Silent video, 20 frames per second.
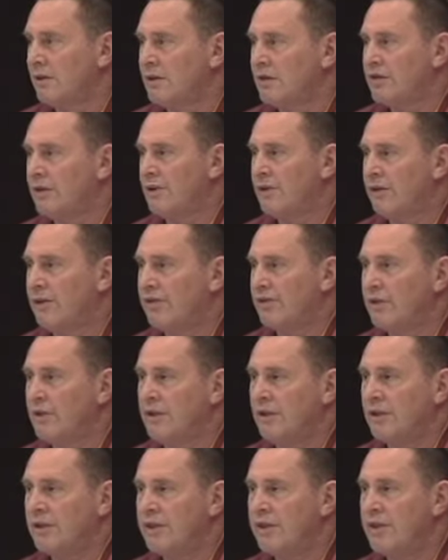So if
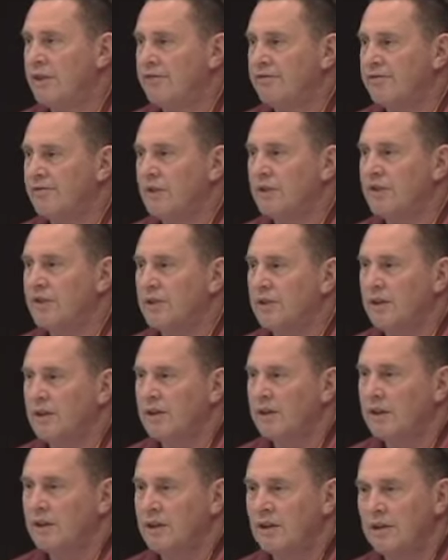you clean the filter,
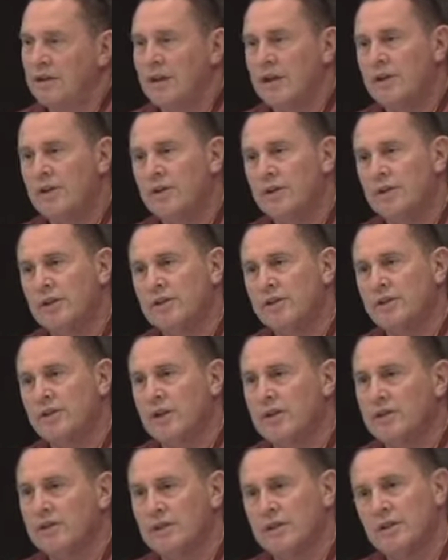then you can
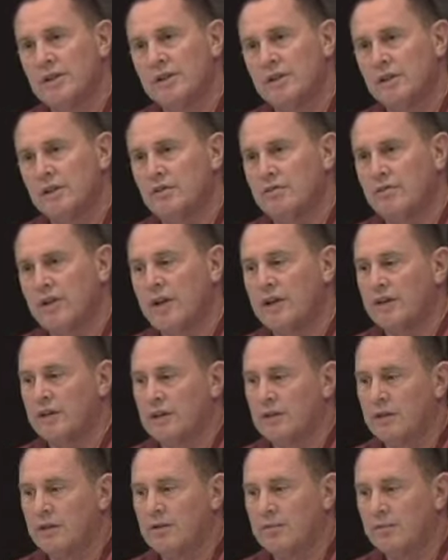start seeing the divine.
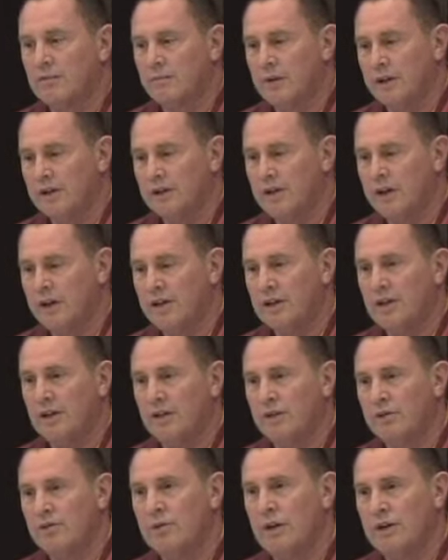But you got to
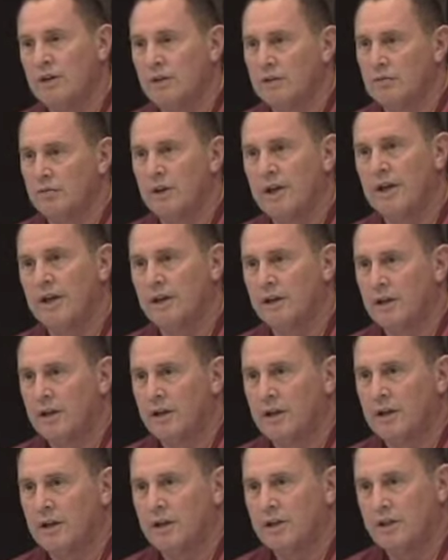get you out of the way.
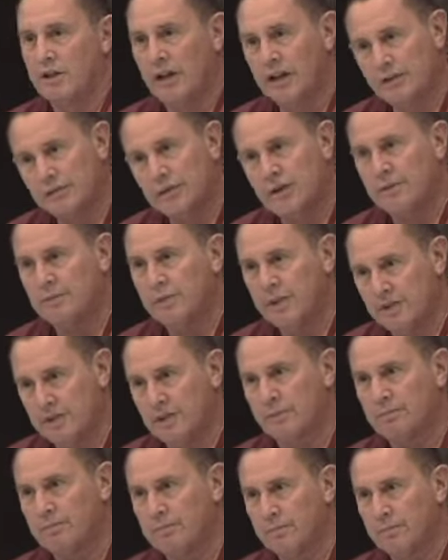So that's what it means here.